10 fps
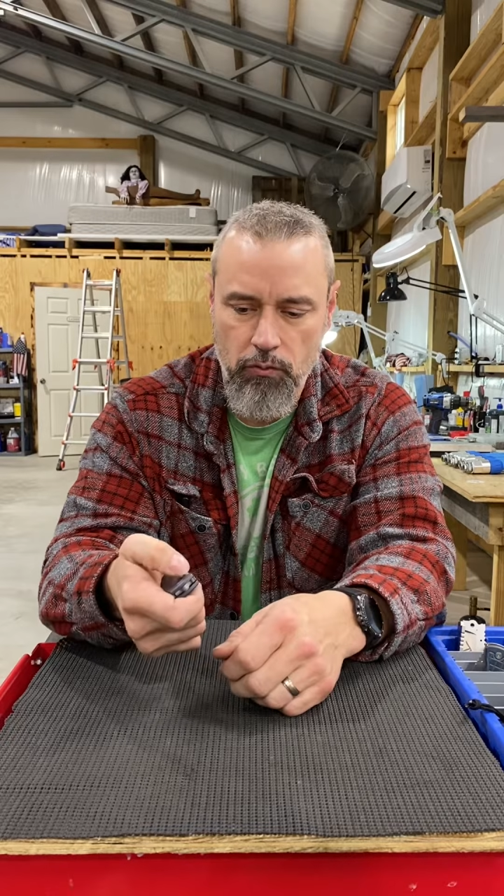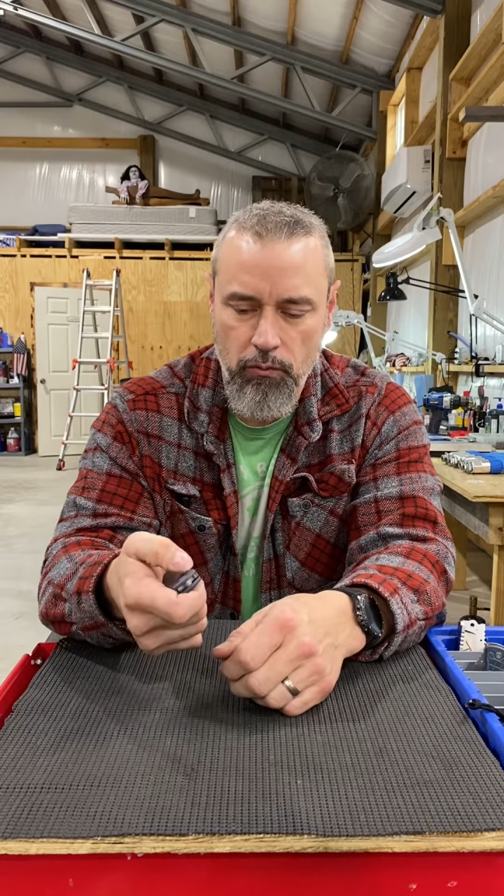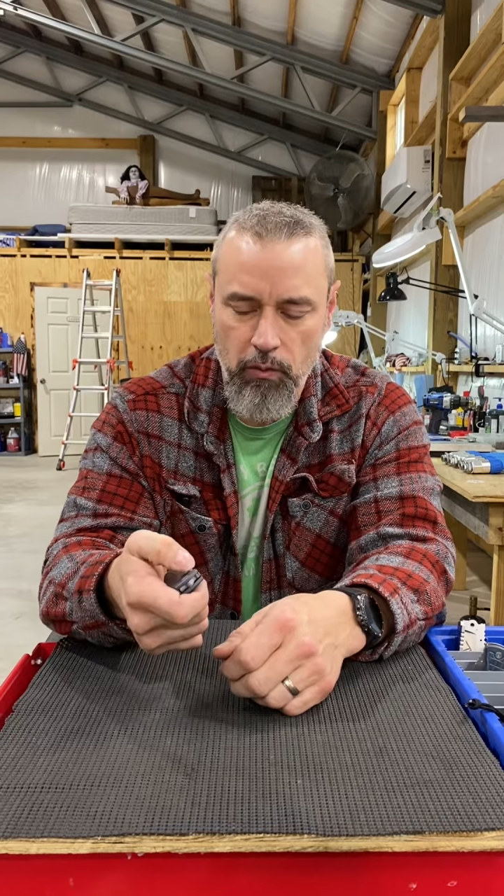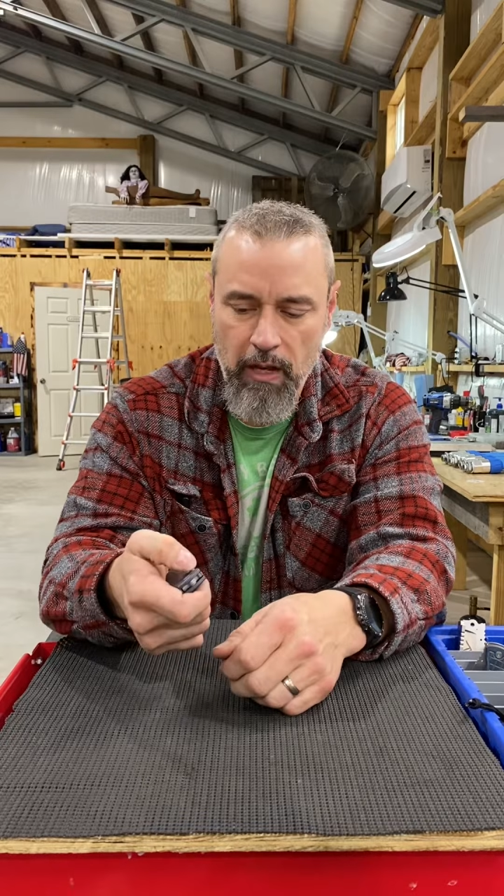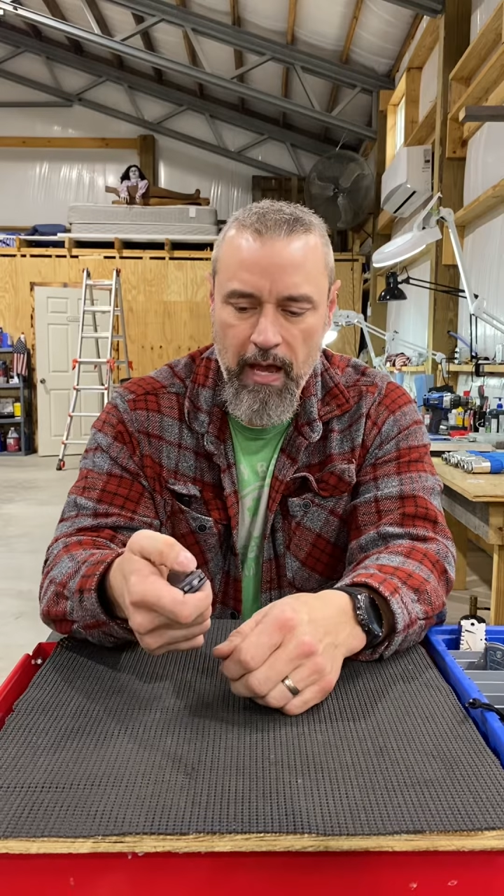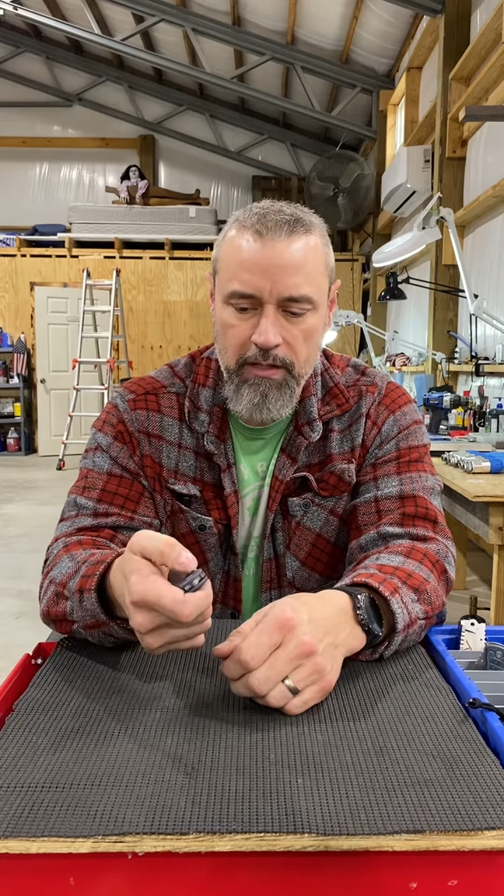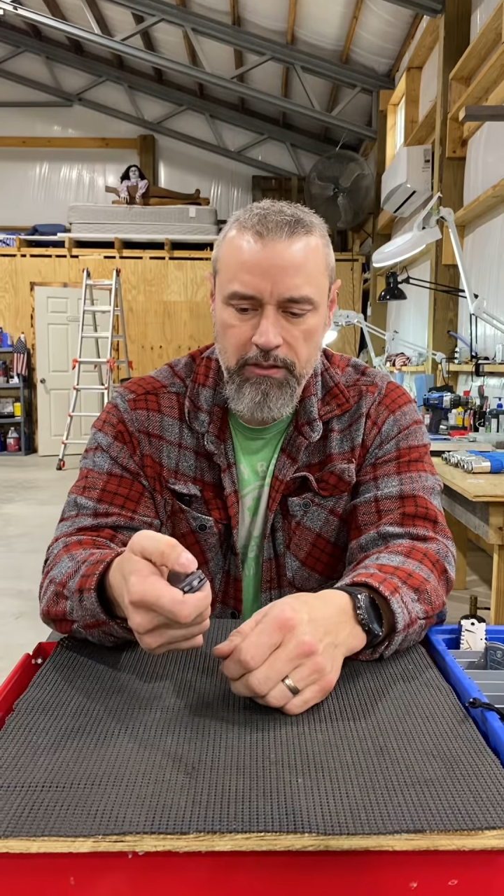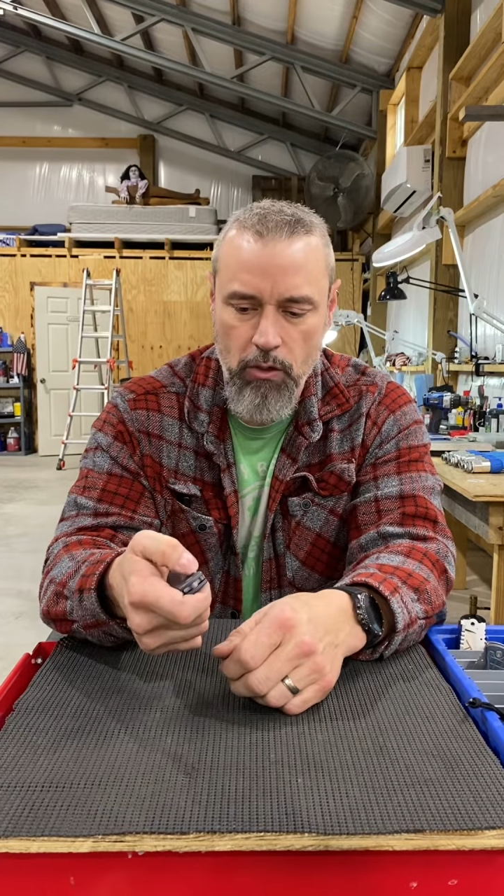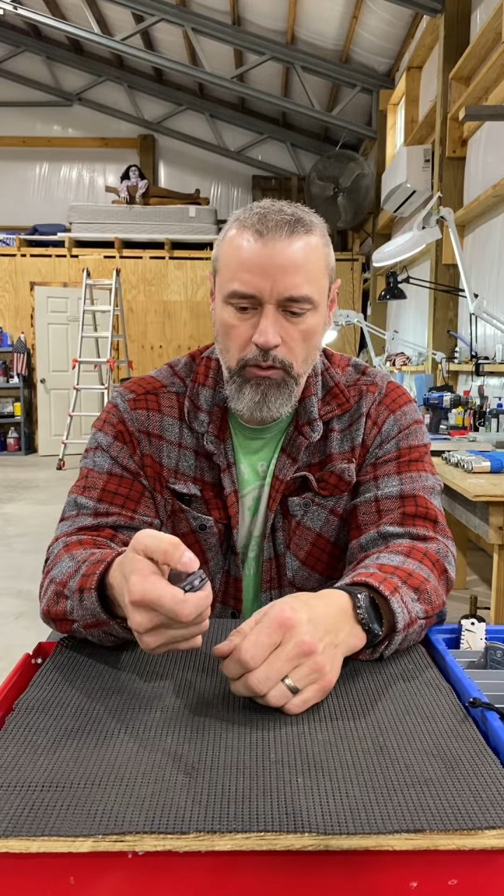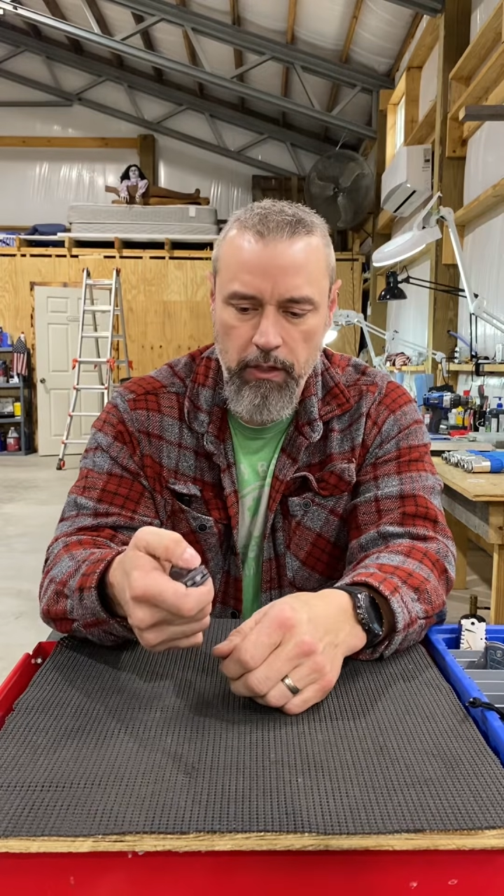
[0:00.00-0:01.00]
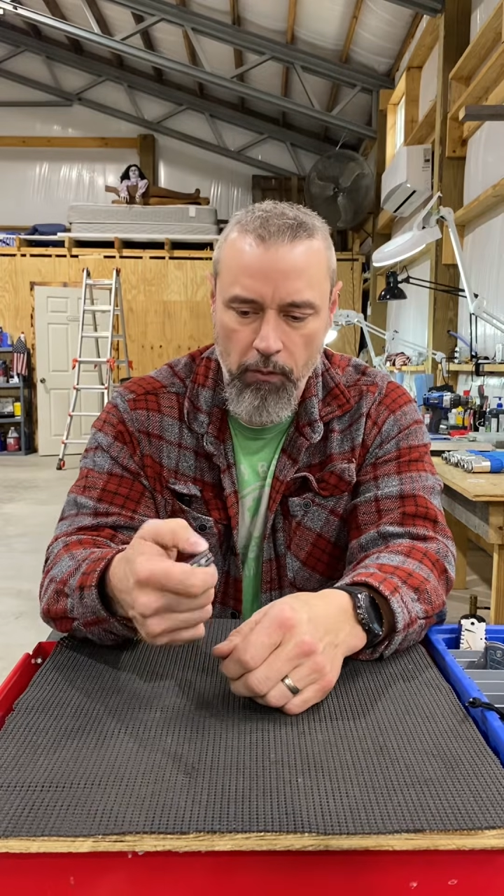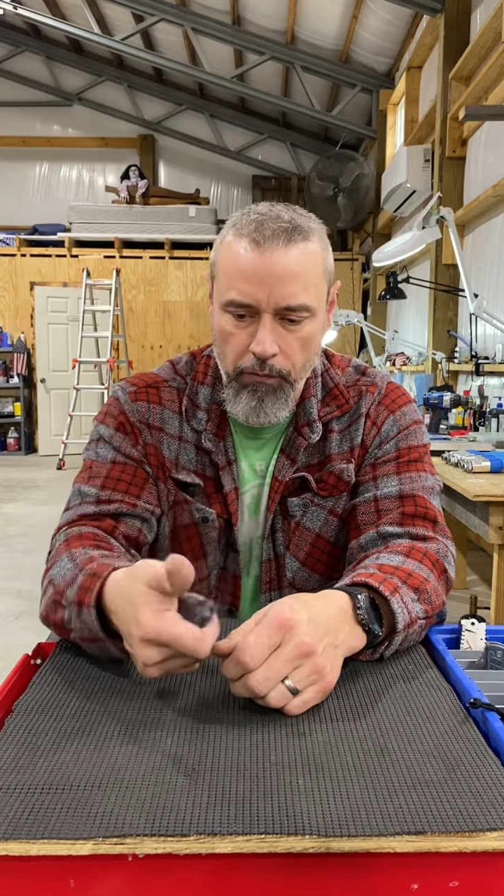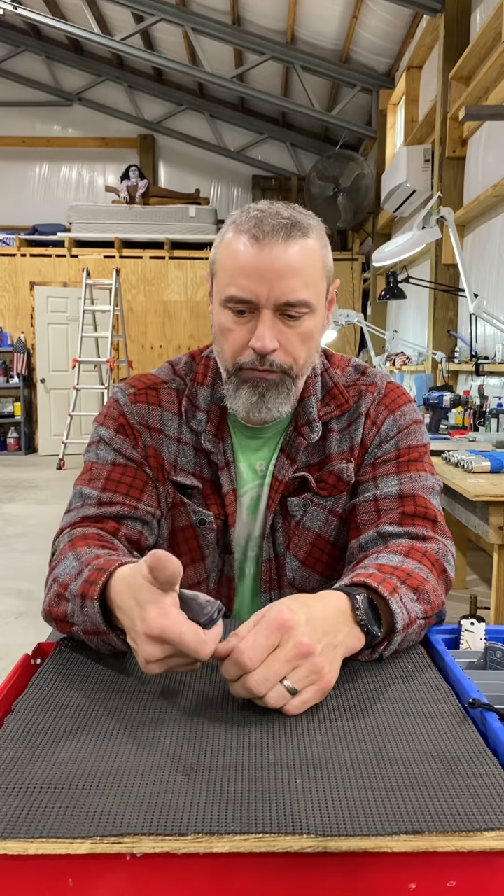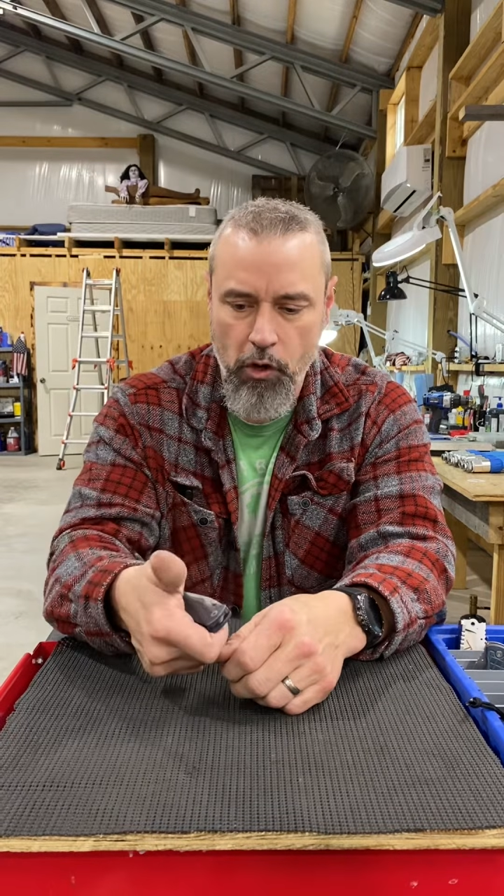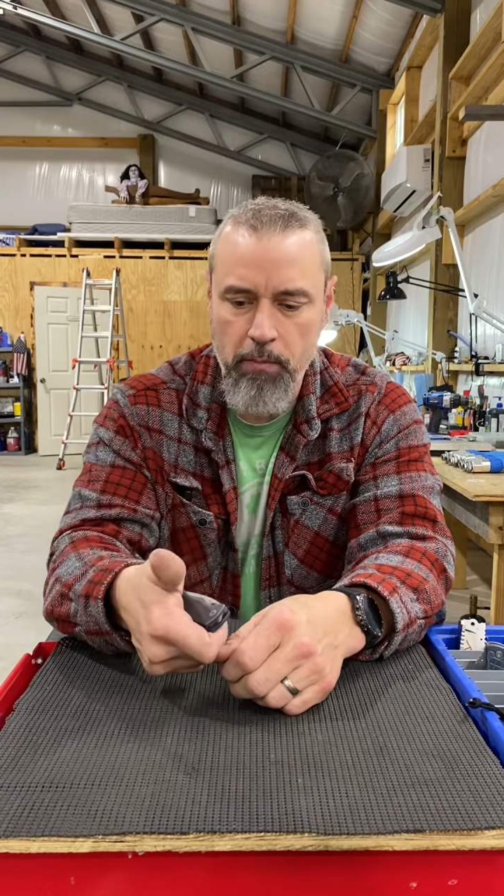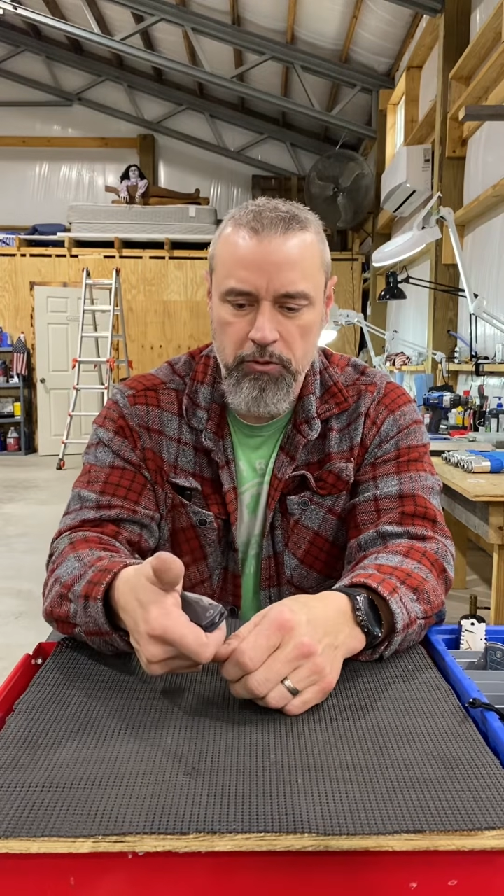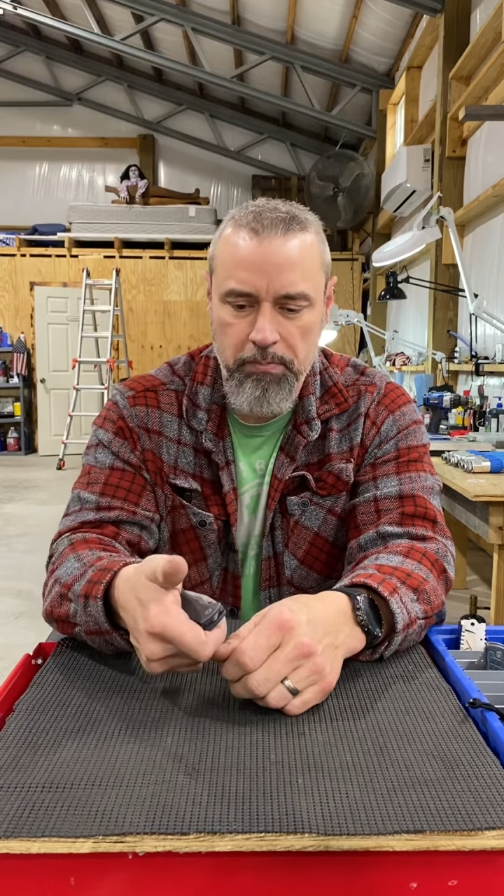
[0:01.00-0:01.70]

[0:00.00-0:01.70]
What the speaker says: rely solely on thumb